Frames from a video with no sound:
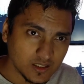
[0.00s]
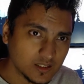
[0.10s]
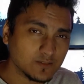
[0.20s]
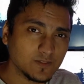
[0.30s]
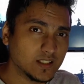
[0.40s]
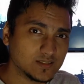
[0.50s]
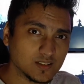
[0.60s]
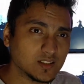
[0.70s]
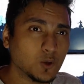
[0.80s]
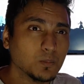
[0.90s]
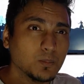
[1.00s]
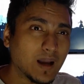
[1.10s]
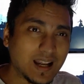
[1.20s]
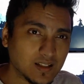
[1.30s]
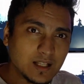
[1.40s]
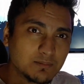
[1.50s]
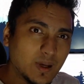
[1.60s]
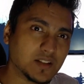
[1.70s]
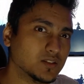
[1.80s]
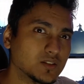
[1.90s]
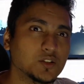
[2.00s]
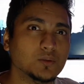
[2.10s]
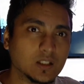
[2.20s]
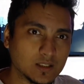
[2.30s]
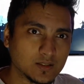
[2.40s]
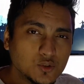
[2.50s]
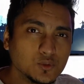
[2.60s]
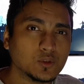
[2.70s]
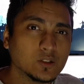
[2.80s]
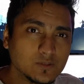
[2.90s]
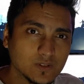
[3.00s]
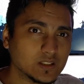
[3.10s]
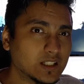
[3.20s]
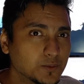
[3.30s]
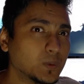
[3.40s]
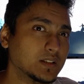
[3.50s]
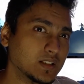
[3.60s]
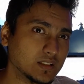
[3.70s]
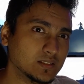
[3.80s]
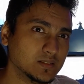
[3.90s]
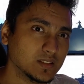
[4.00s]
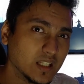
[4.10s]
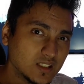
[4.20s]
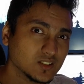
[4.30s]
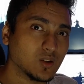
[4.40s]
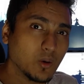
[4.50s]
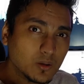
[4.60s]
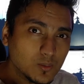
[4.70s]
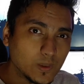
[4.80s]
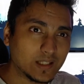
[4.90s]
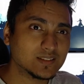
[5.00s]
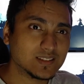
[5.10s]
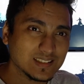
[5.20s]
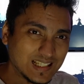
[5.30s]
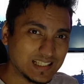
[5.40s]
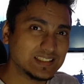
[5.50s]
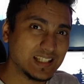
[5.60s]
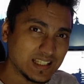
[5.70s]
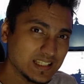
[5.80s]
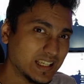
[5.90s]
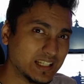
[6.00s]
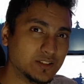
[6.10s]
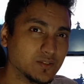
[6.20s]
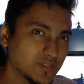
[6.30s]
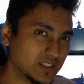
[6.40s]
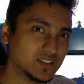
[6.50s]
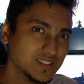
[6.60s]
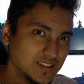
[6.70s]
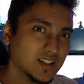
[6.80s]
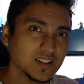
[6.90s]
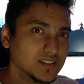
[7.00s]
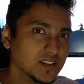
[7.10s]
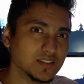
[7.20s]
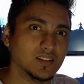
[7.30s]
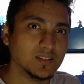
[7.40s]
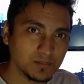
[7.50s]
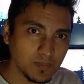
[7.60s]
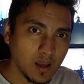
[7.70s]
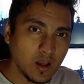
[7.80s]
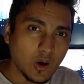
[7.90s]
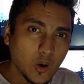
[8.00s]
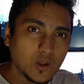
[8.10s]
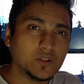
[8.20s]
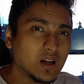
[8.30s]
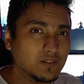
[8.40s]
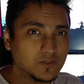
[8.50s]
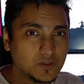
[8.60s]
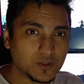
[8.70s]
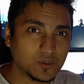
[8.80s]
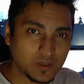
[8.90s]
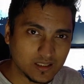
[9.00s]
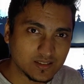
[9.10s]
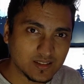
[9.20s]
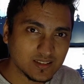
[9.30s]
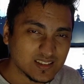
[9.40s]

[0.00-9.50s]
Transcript: the phases, how bad and battered you are, do not forget one thing. There is always light at the end of this dark tunnel. All you have to do is